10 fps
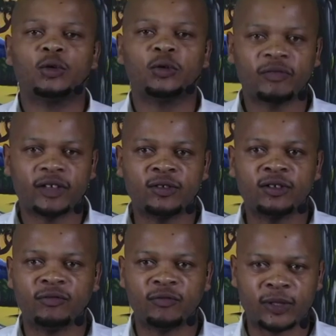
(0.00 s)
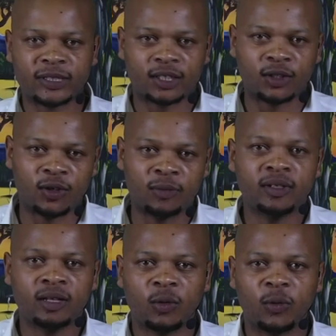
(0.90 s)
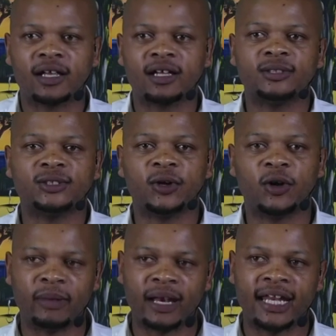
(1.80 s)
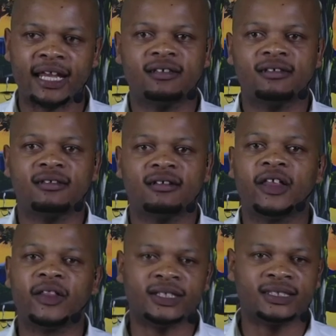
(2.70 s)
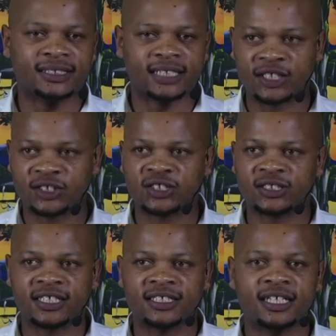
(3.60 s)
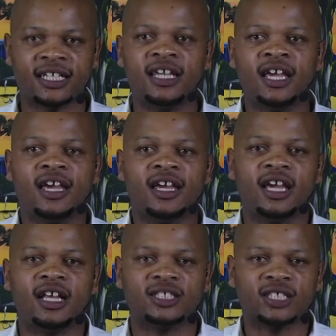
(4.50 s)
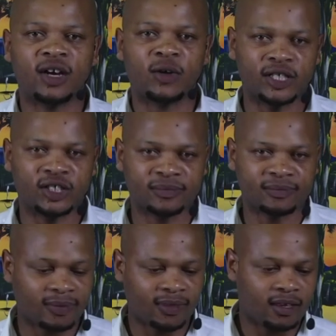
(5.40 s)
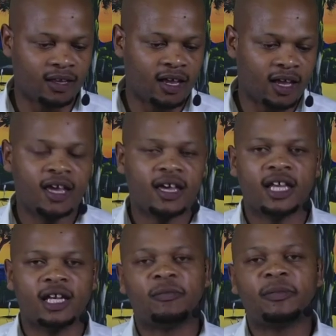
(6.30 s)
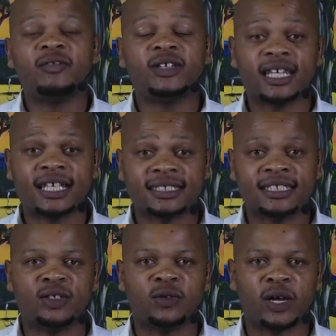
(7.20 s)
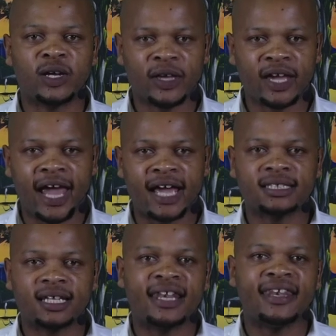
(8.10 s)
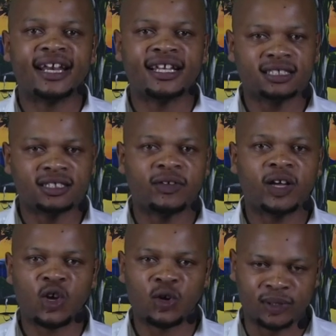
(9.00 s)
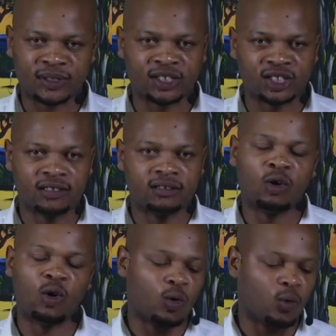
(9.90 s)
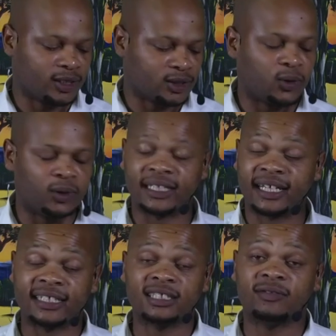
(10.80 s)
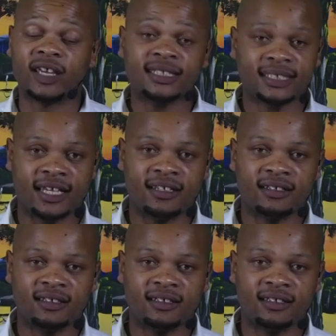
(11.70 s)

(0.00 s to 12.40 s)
Good afternoon, viewers at home. Welcome to Home Learning. This is SGCSe English Language. In our previous lesson, we were looking at a narrative composition, or what is called a narrative essay.